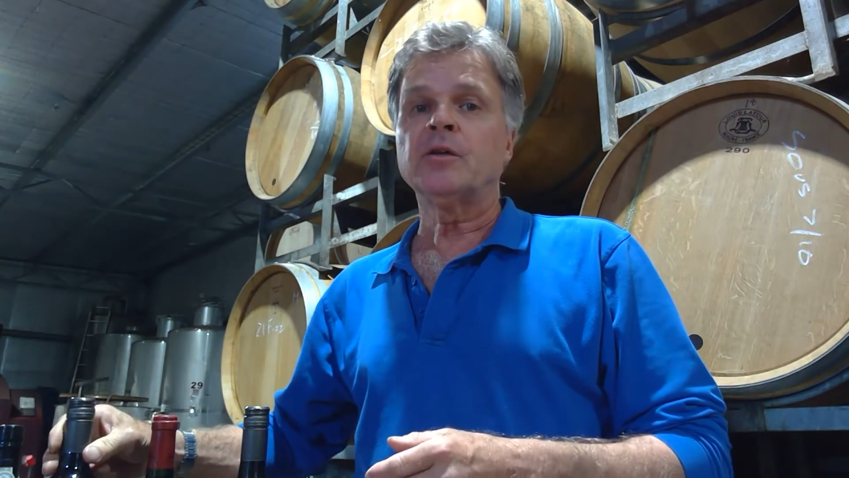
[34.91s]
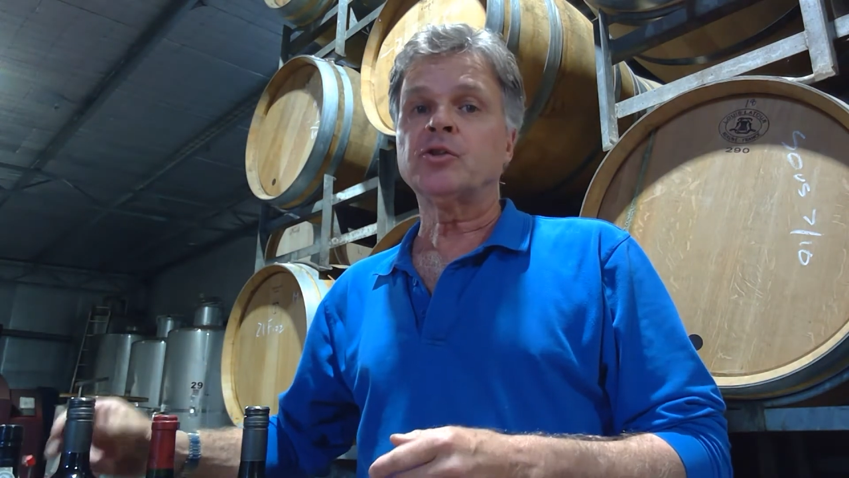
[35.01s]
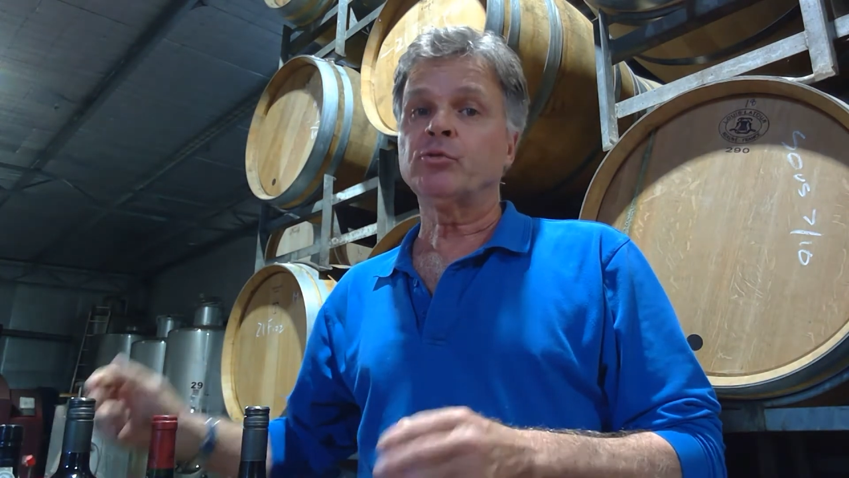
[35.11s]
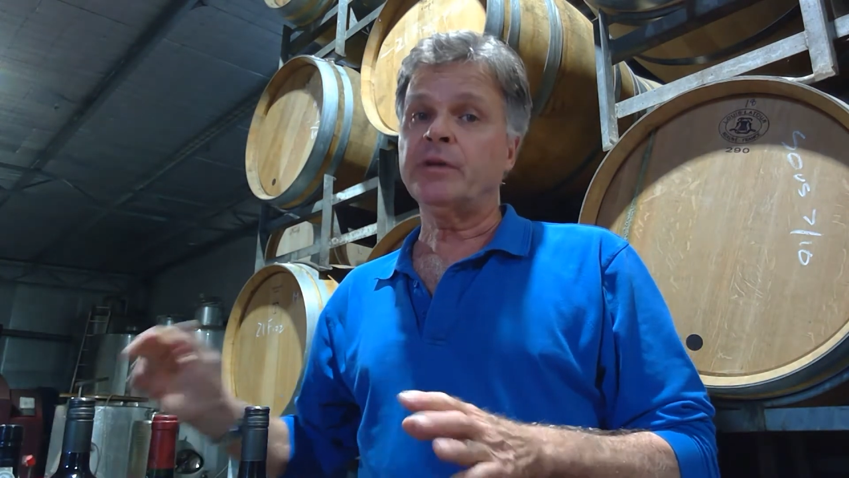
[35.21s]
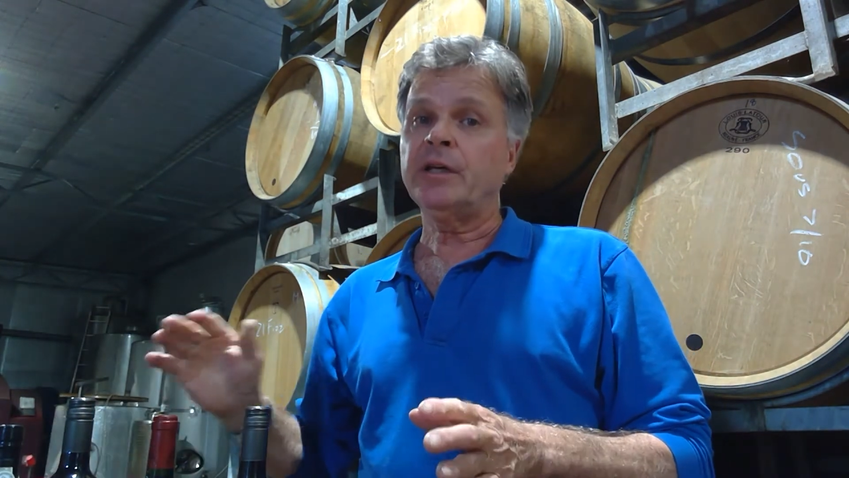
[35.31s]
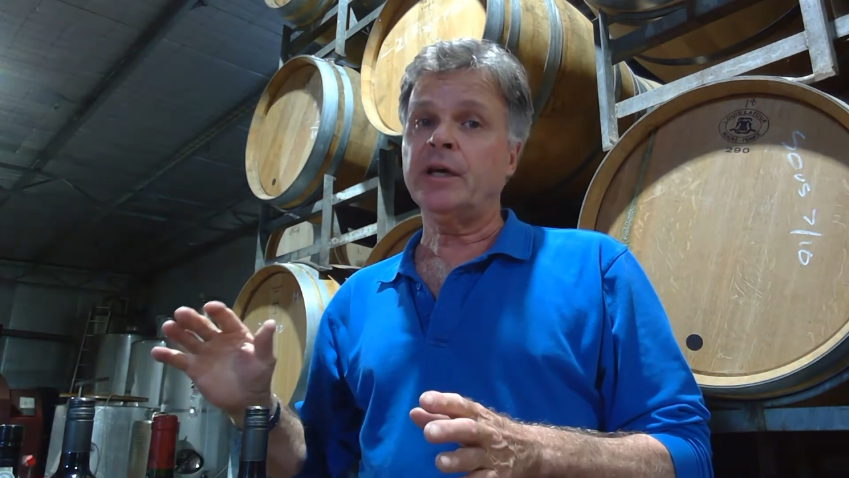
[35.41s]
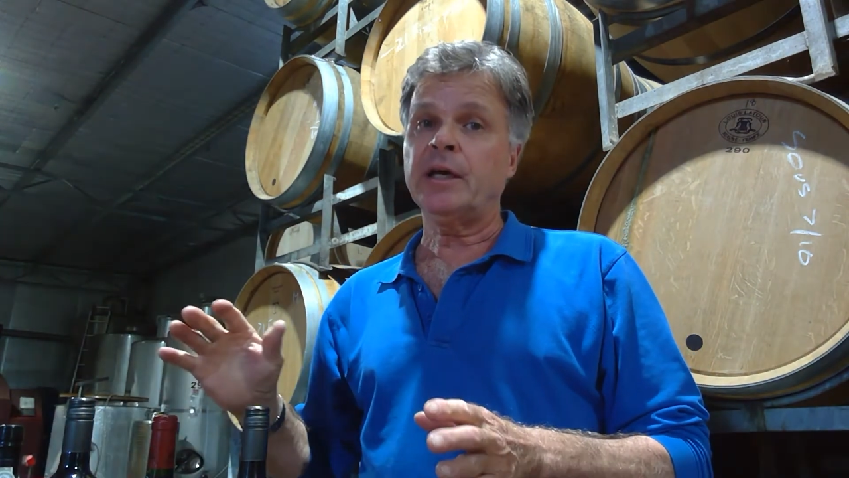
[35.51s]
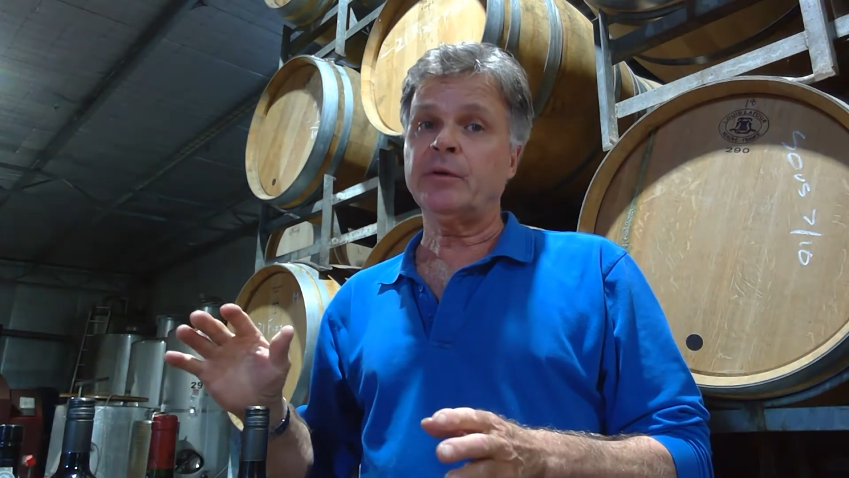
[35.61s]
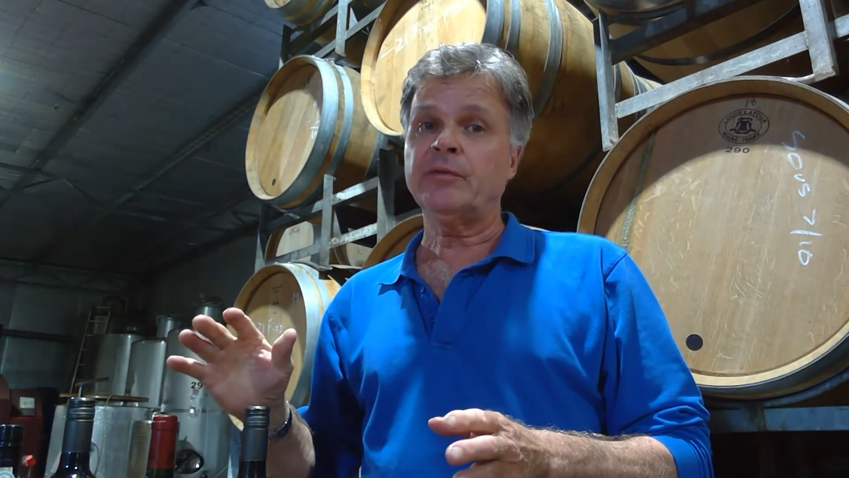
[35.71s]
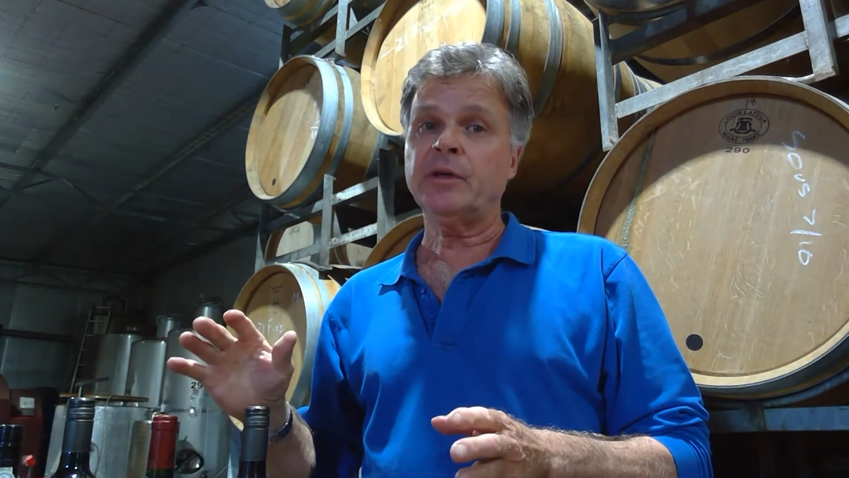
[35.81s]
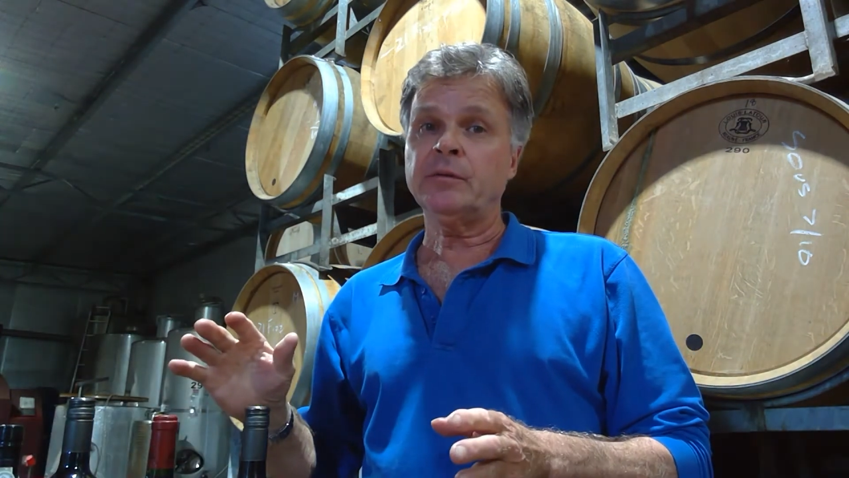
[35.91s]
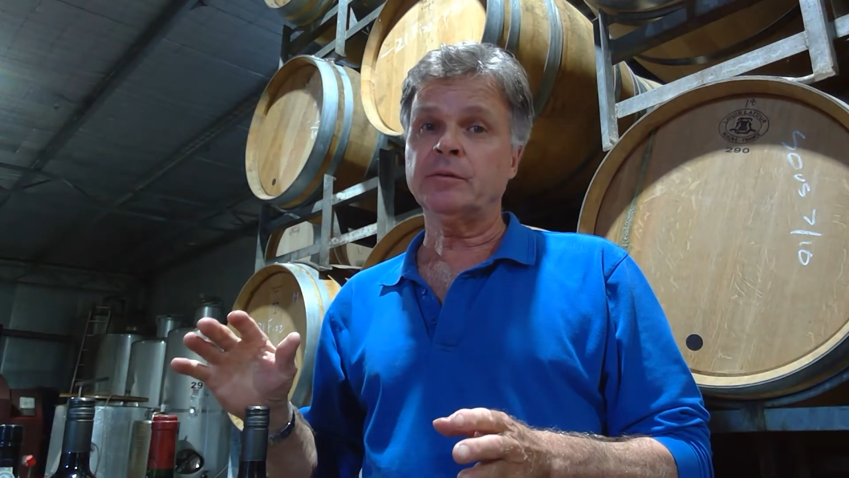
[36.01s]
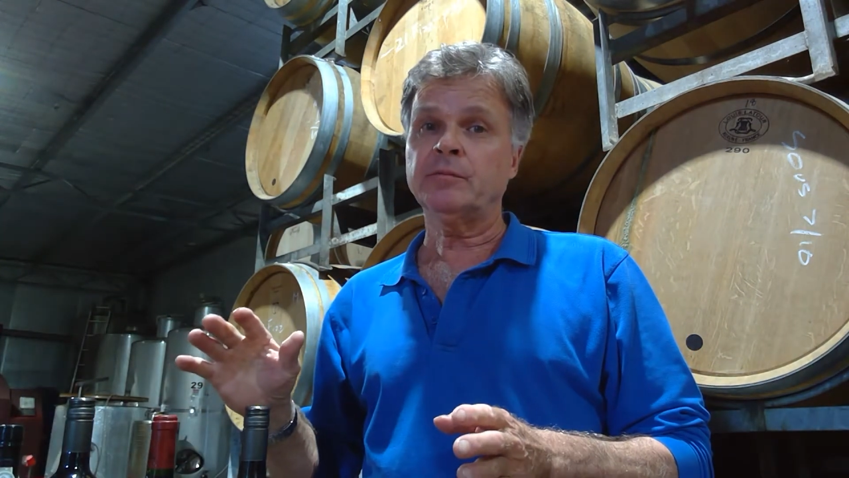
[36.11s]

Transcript: Toriga, however,